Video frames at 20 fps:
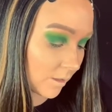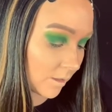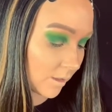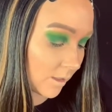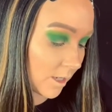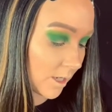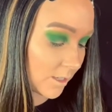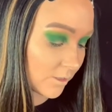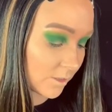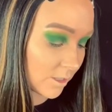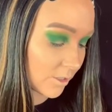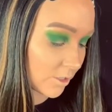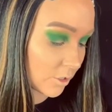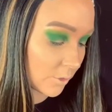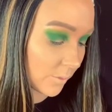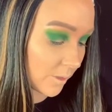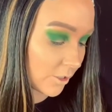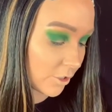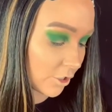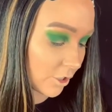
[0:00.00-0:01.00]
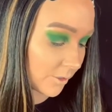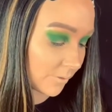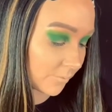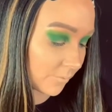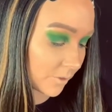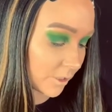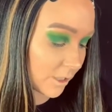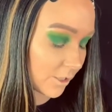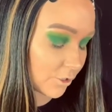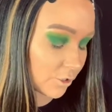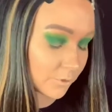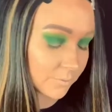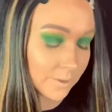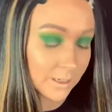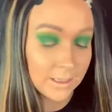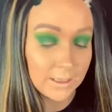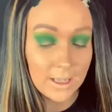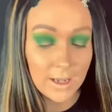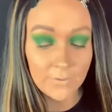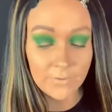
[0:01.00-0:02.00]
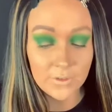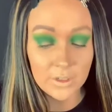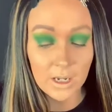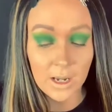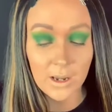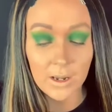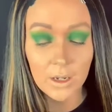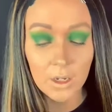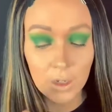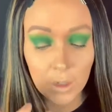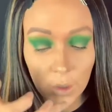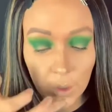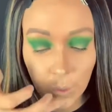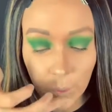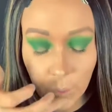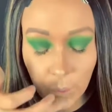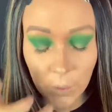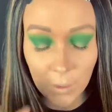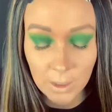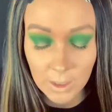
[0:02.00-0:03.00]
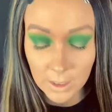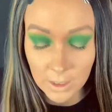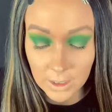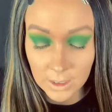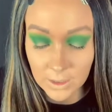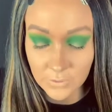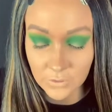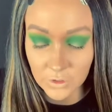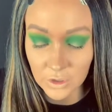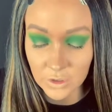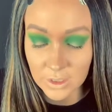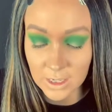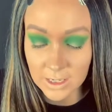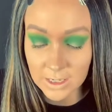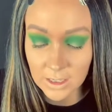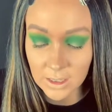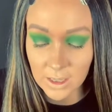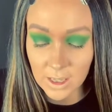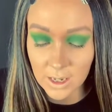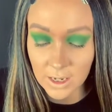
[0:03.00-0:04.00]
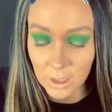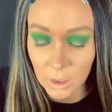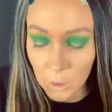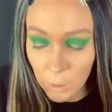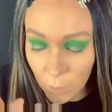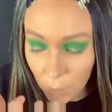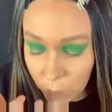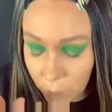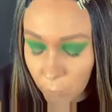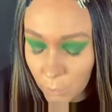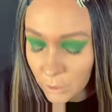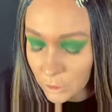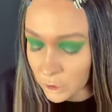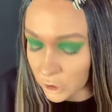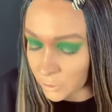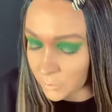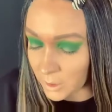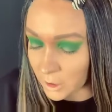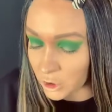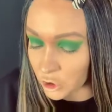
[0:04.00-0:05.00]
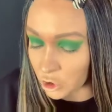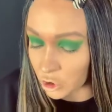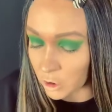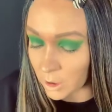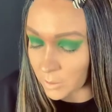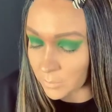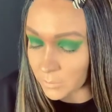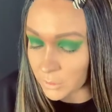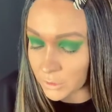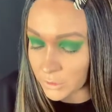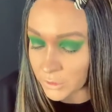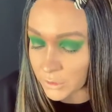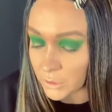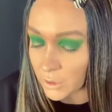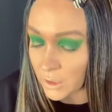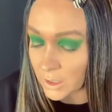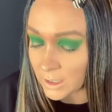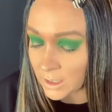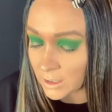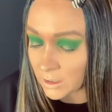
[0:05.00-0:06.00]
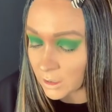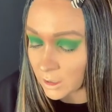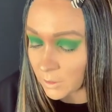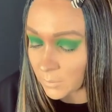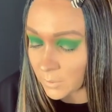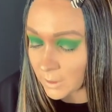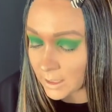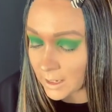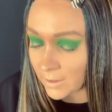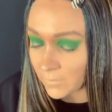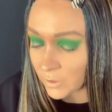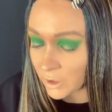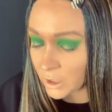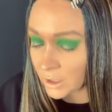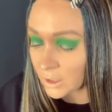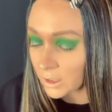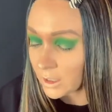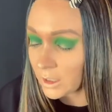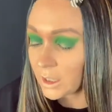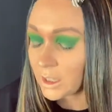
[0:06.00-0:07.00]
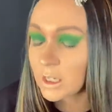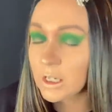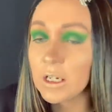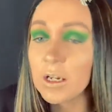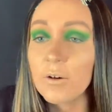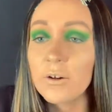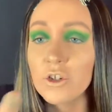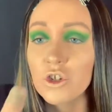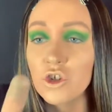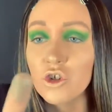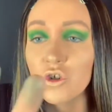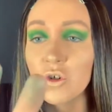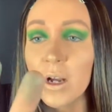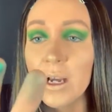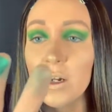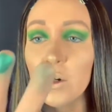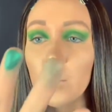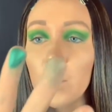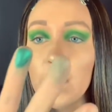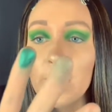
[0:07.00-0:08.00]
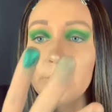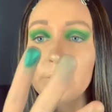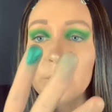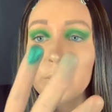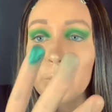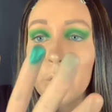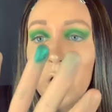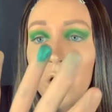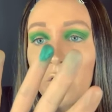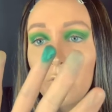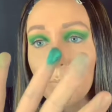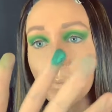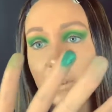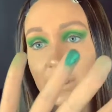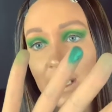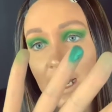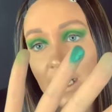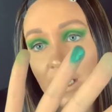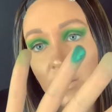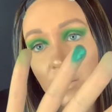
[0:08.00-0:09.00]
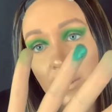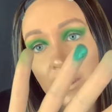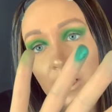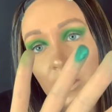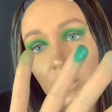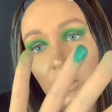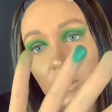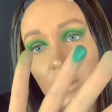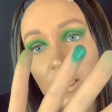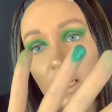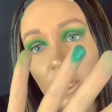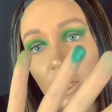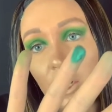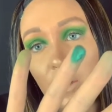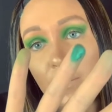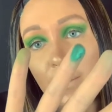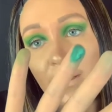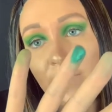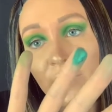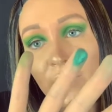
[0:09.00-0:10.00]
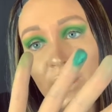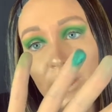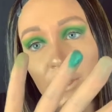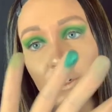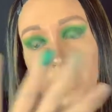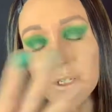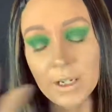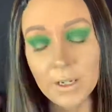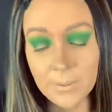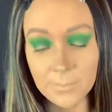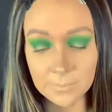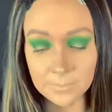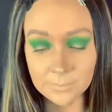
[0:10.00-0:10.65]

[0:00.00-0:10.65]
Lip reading: and then switch it when I do my left eye. If there's any, like, too much crumbles on it or whatever, you know, I just try to wipe them off. But that's what it looks like on my fingertip.